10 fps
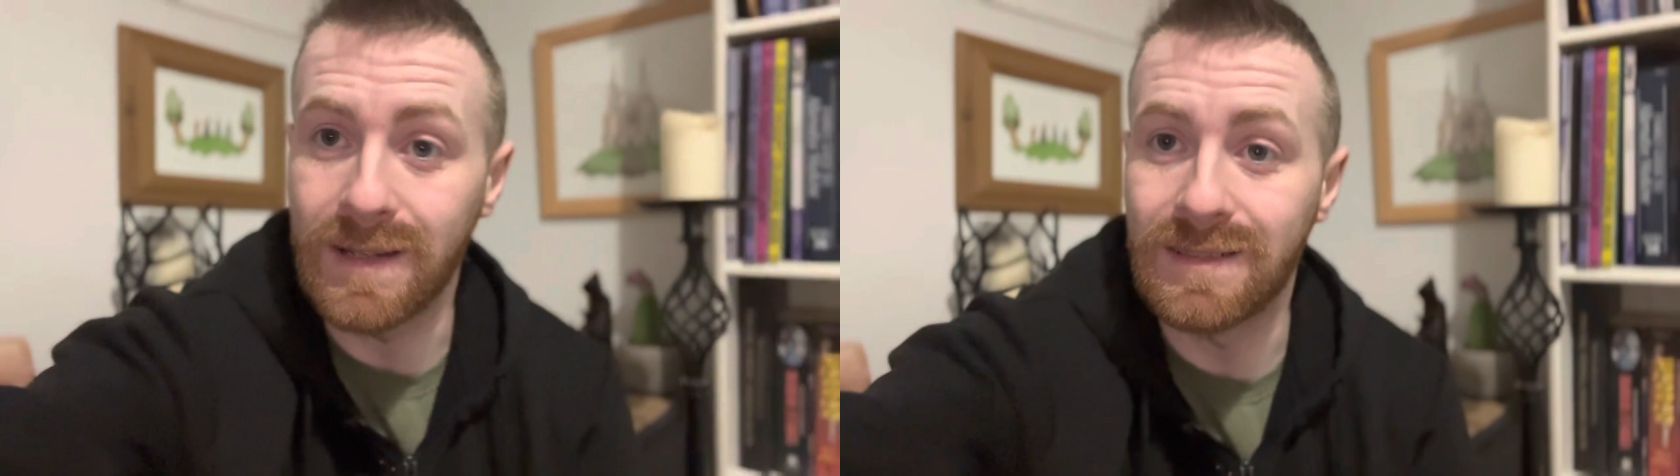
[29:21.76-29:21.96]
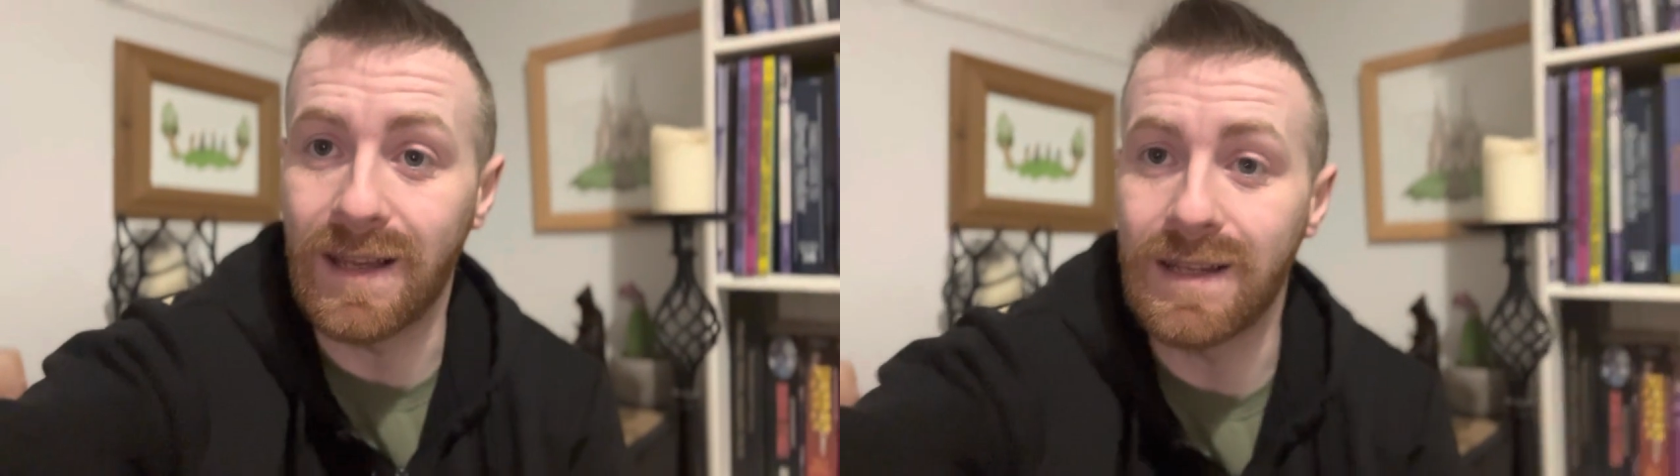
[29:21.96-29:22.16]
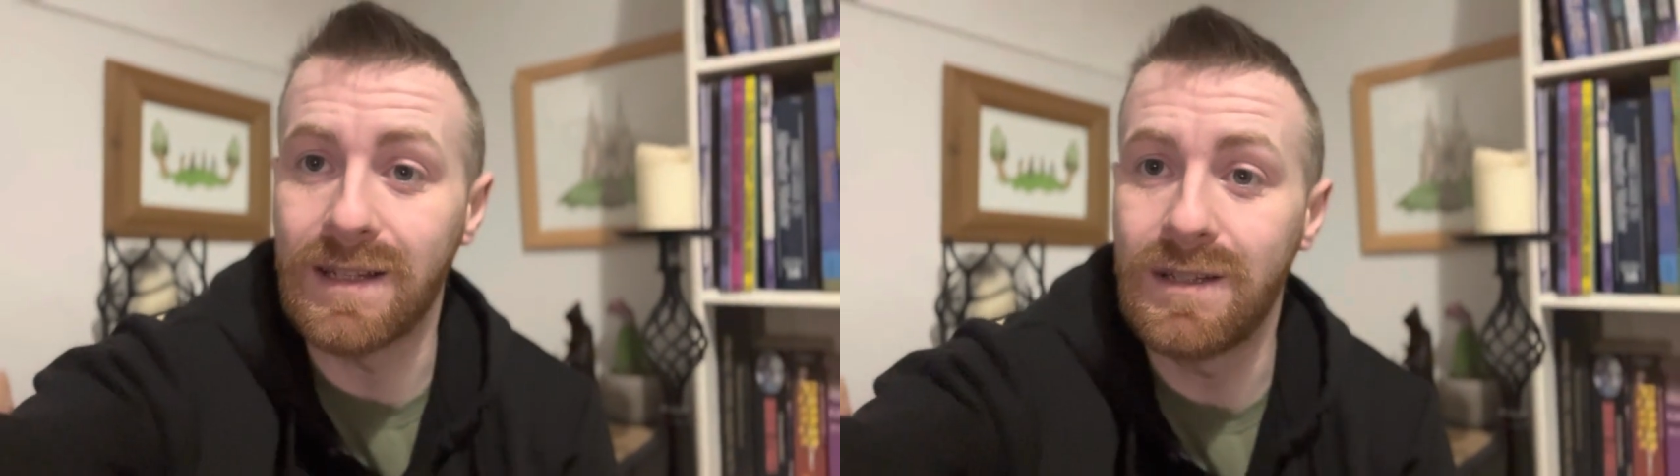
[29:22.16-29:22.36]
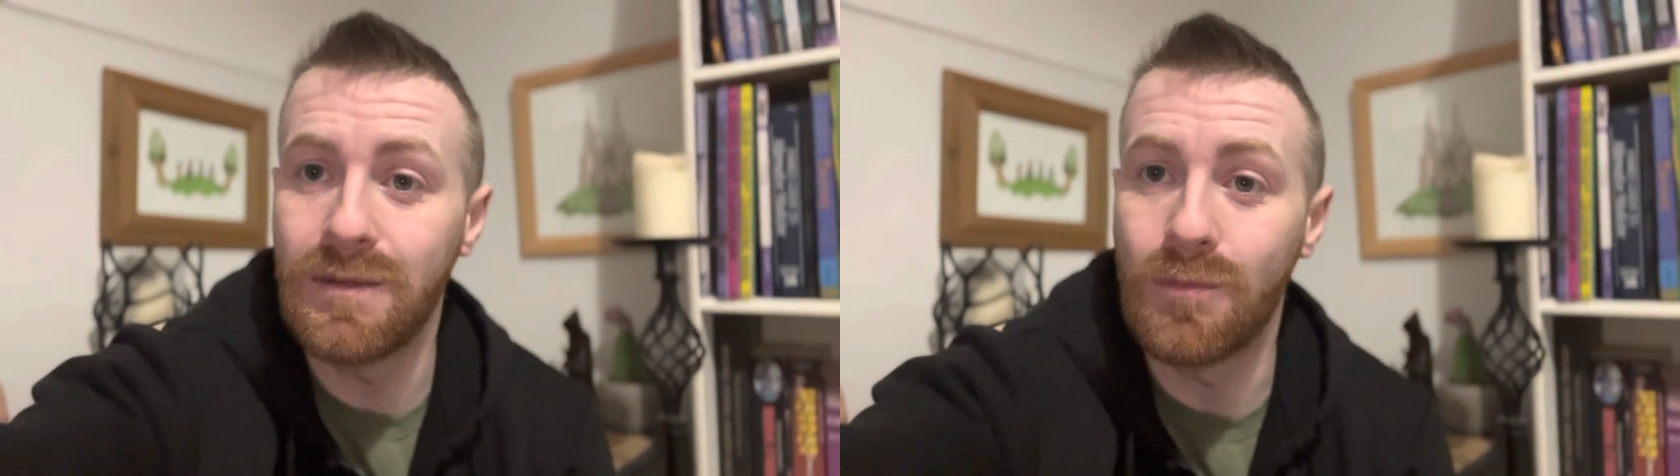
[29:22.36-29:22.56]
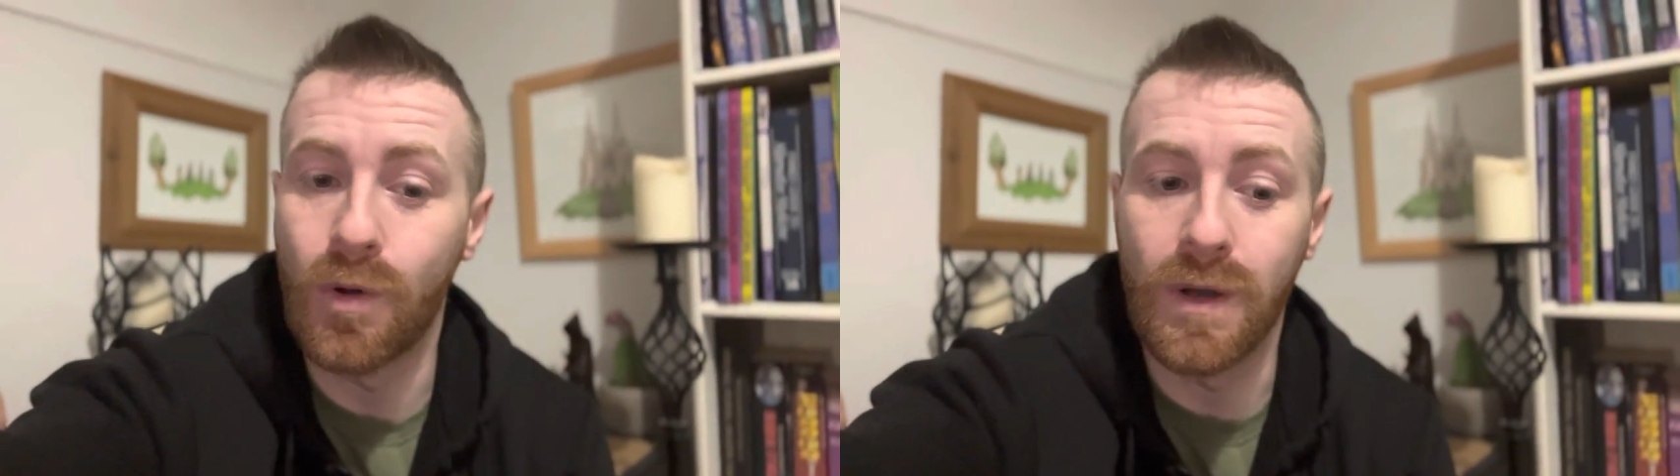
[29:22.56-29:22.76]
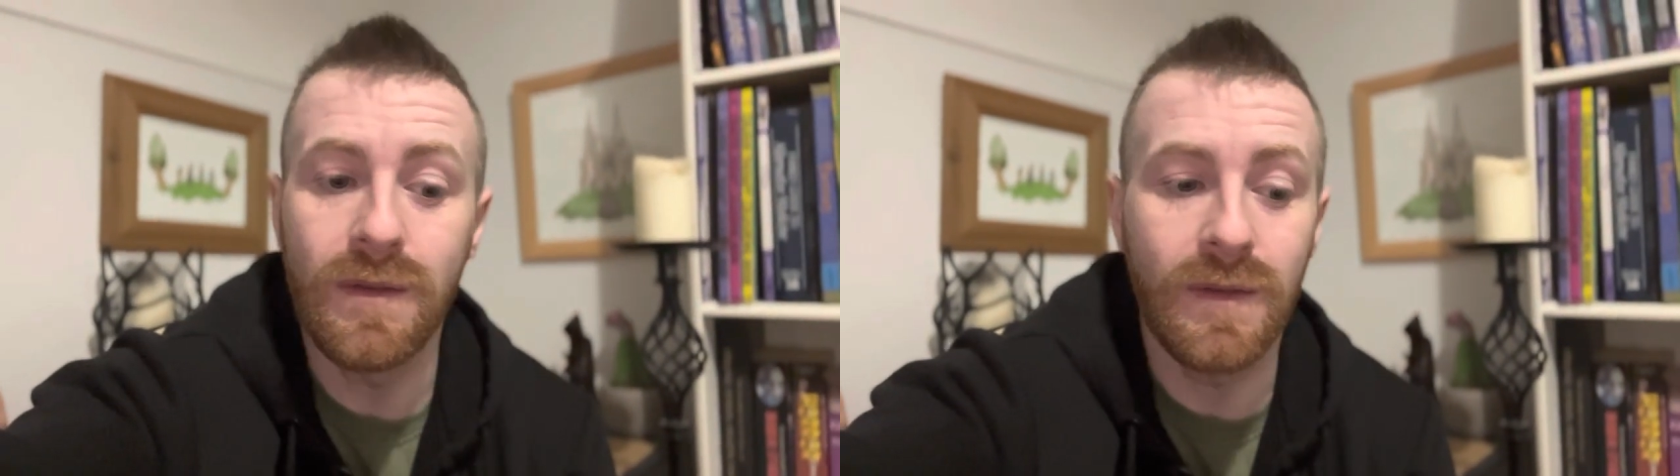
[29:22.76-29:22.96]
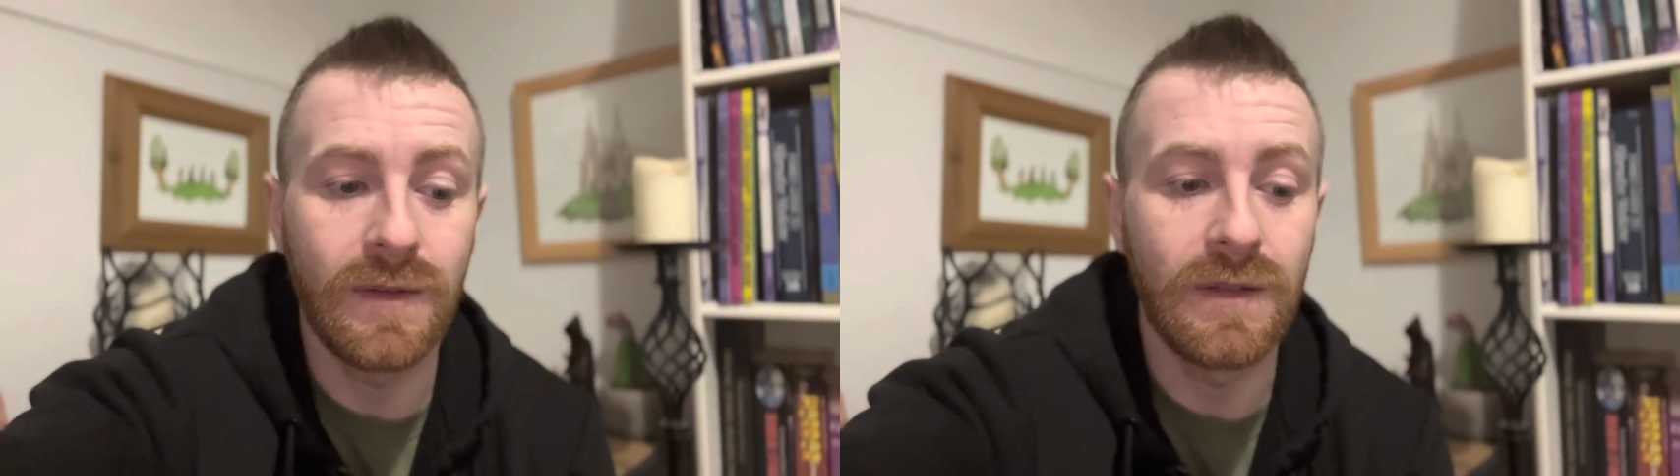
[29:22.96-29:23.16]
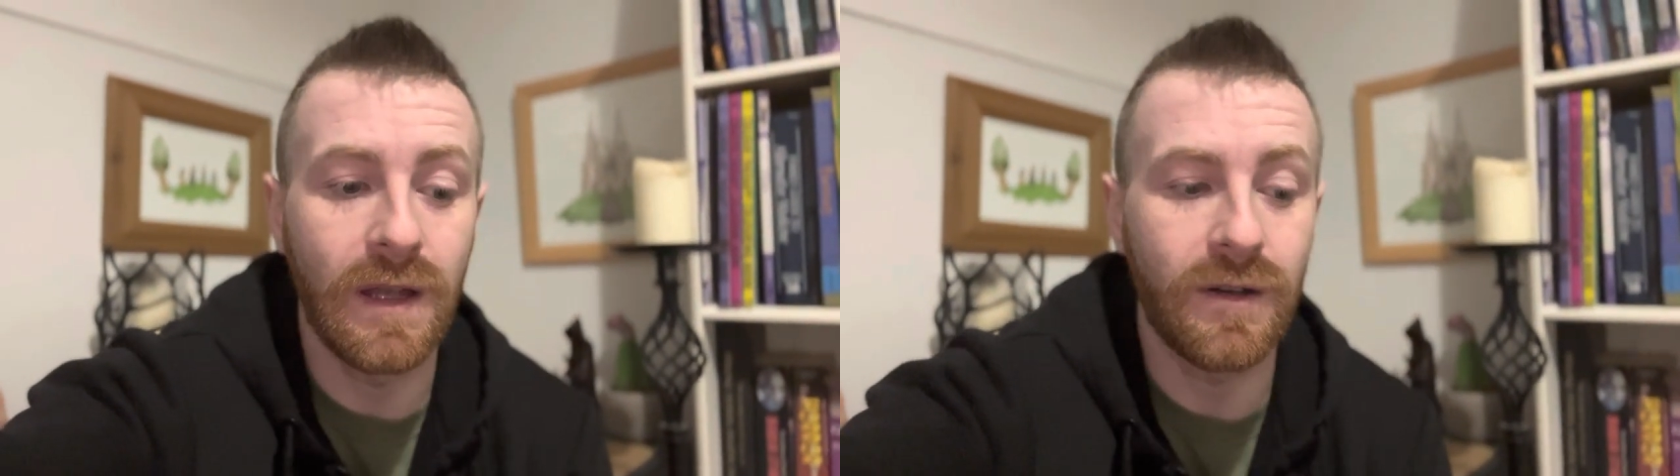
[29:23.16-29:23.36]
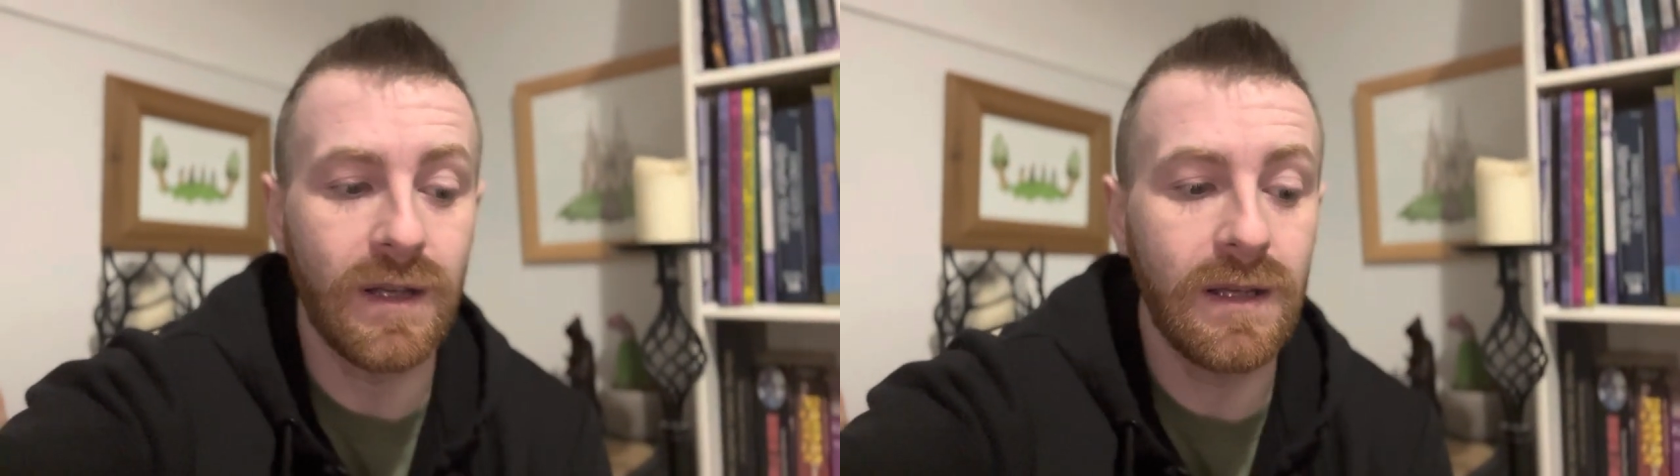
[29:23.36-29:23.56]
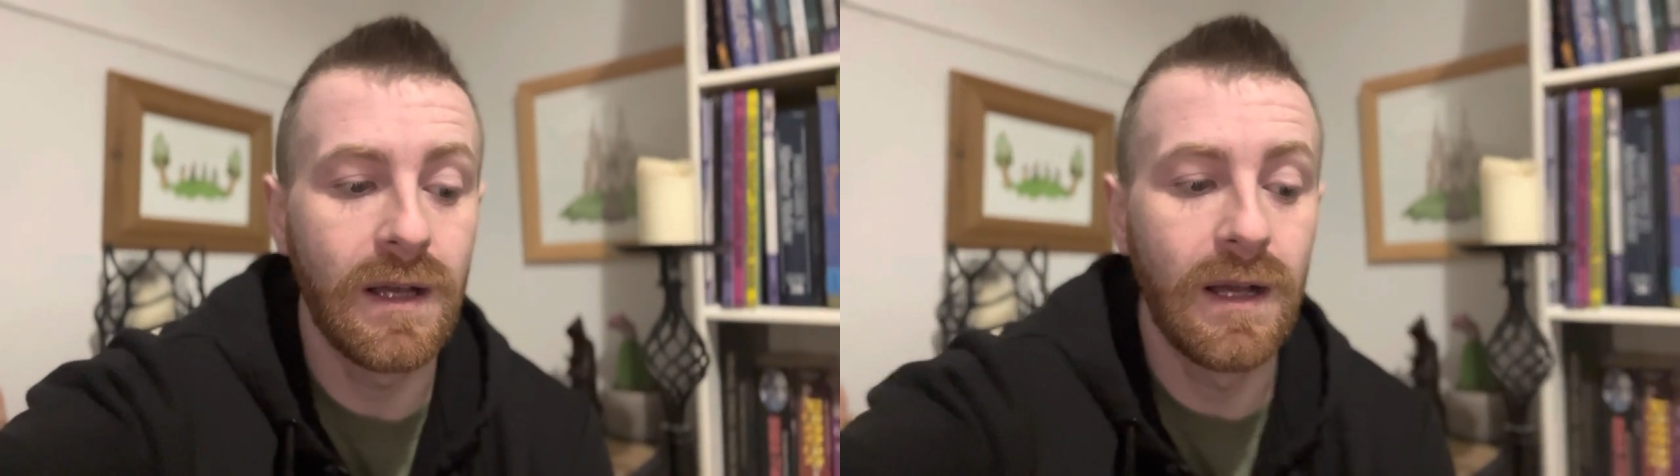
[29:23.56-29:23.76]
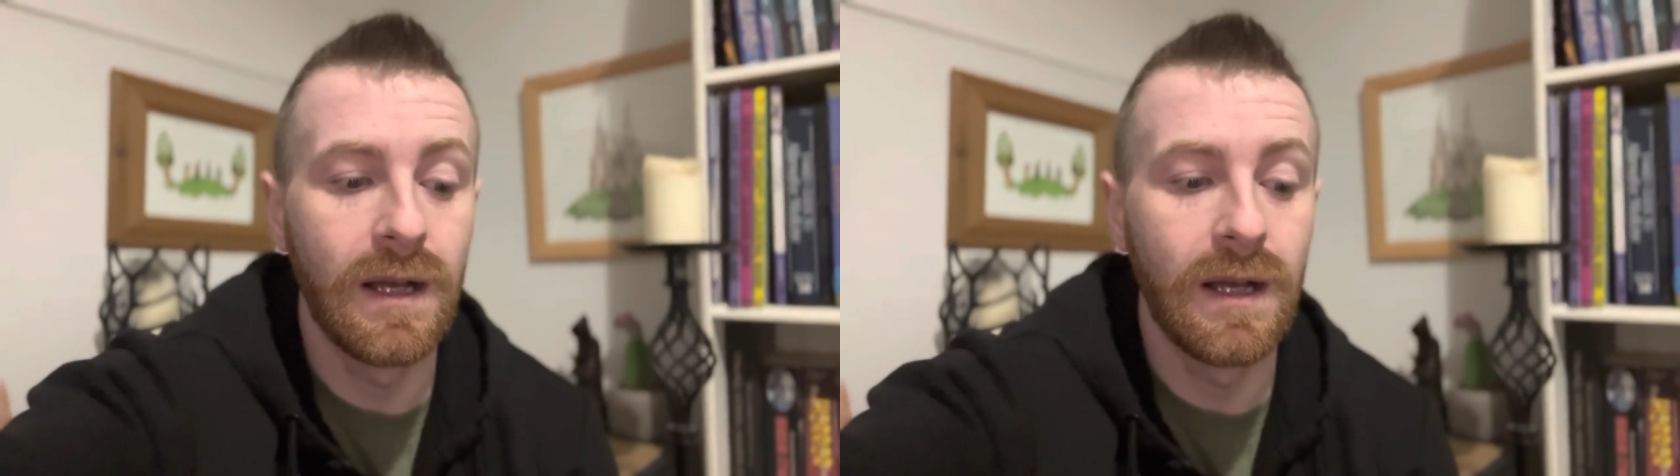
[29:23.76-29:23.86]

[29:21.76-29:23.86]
exciting morning this Saturday,